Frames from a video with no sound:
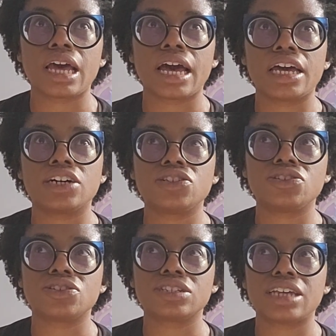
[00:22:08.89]
I
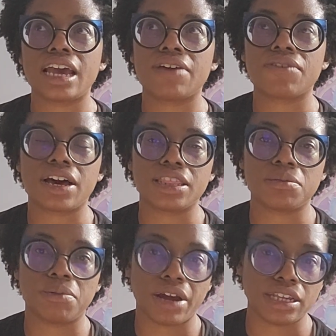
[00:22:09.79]
understand why
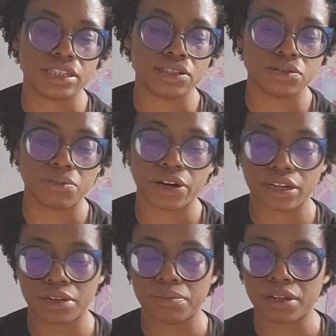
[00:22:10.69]
the prices are
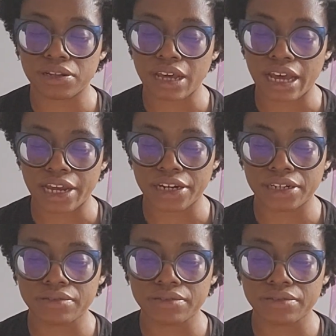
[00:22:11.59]
marked up a little higher.